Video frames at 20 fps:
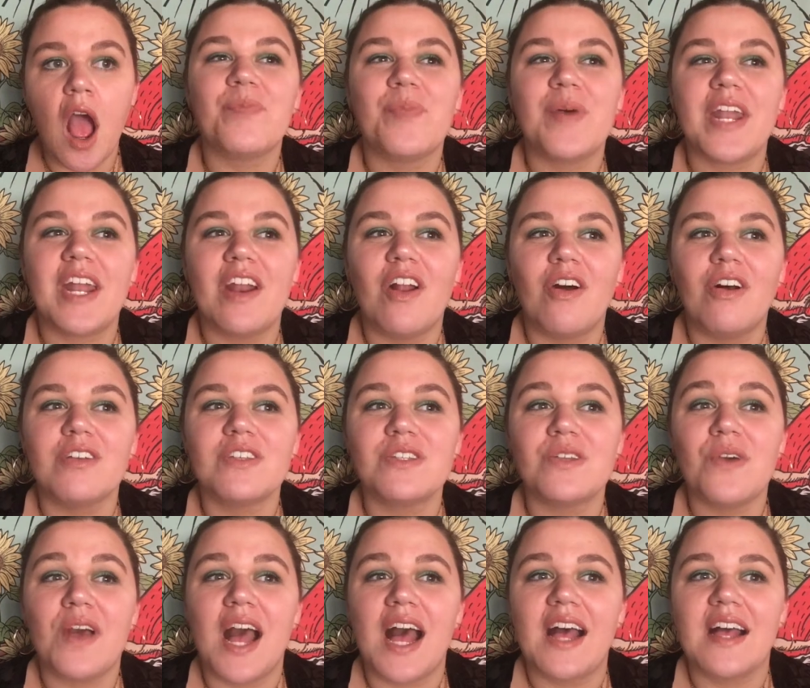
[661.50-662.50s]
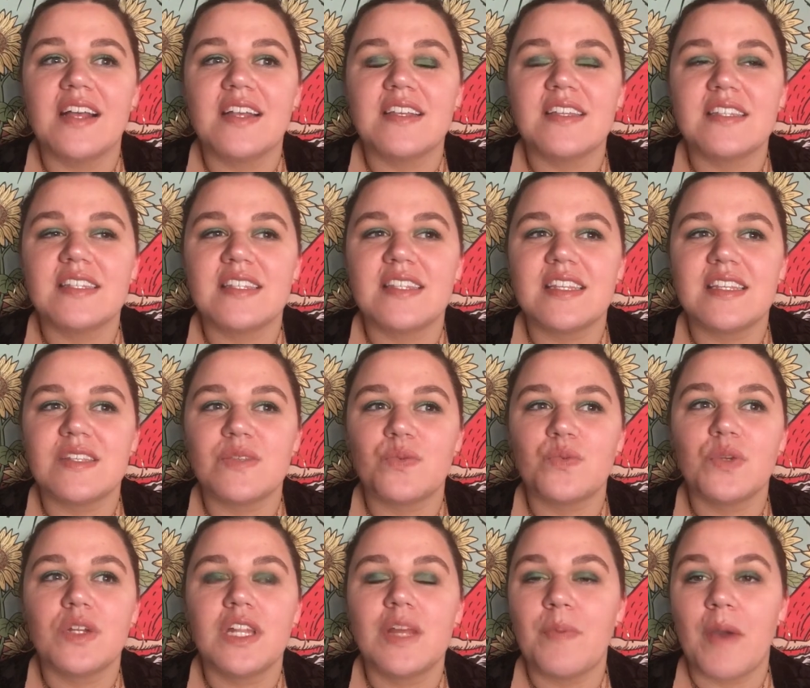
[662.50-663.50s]
But it also has this
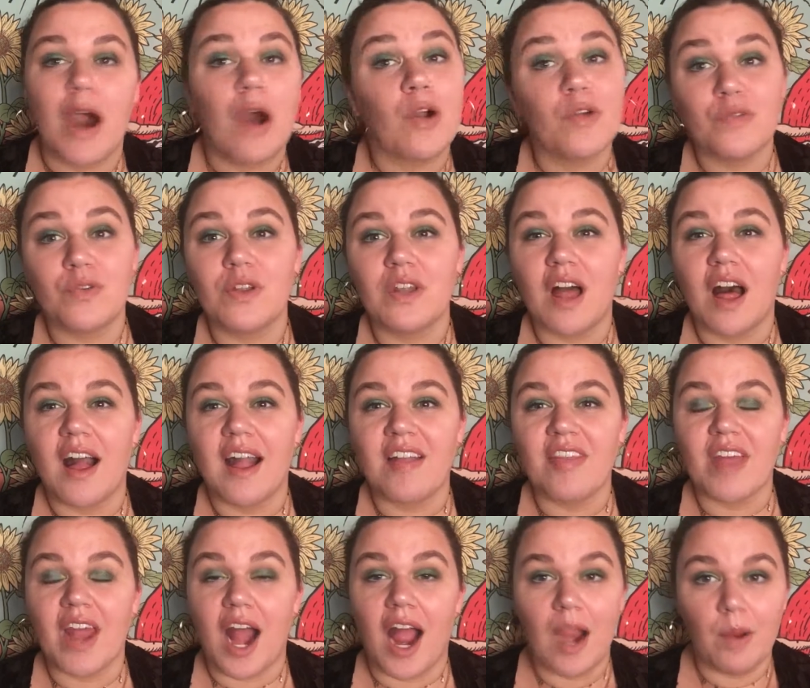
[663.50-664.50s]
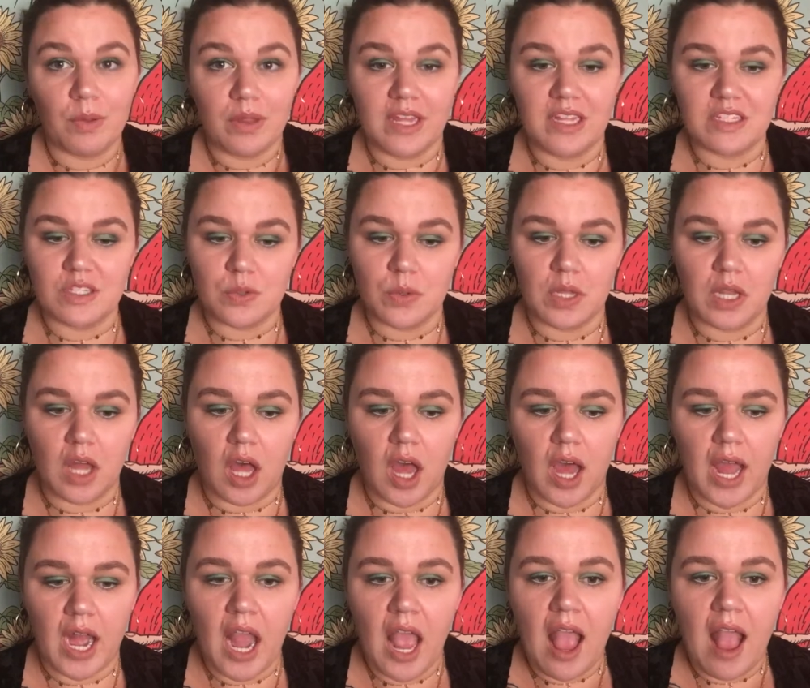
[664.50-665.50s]
really powerful line that I relate to a lot,